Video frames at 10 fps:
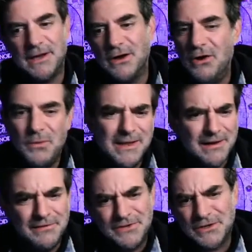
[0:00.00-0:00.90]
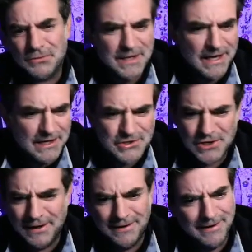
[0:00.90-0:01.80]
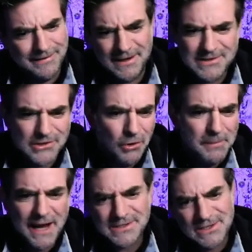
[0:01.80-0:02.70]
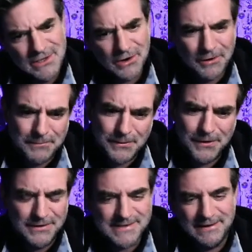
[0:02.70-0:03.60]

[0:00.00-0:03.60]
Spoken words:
oh, we love the creation and let's go back to Yardbirds.